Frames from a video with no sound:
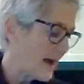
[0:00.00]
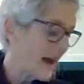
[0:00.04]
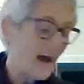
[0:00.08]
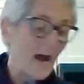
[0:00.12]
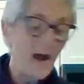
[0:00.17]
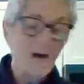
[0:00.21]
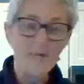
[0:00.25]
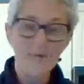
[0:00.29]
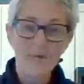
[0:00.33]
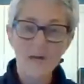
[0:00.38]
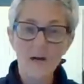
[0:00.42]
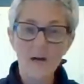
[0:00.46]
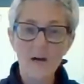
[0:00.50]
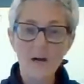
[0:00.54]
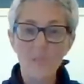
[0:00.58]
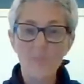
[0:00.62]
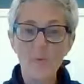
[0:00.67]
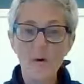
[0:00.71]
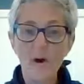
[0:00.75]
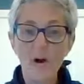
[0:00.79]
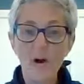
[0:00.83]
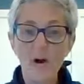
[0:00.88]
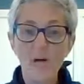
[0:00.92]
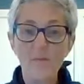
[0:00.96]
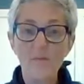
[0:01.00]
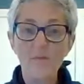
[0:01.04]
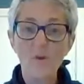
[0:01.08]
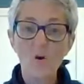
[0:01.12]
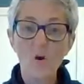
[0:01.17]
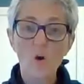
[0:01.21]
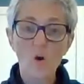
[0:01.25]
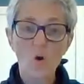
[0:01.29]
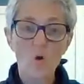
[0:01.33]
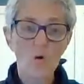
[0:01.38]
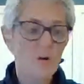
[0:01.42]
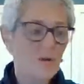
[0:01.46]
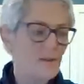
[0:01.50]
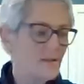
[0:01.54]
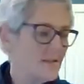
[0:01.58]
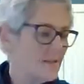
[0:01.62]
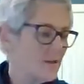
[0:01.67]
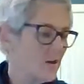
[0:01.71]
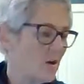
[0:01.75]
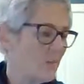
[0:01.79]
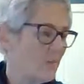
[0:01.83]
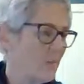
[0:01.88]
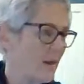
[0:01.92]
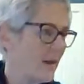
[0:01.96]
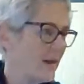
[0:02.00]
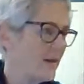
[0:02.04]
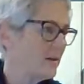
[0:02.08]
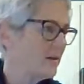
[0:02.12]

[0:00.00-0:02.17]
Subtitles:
Half a cup of corn syrup,